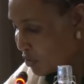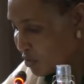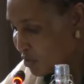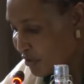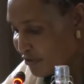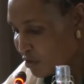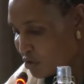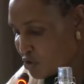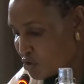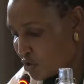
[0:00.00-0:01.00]
You have
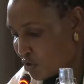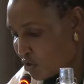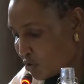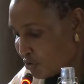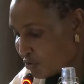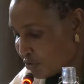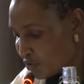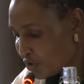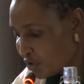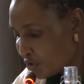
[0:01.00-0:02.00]
also,
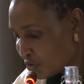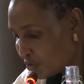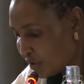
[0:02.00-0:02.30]
you know,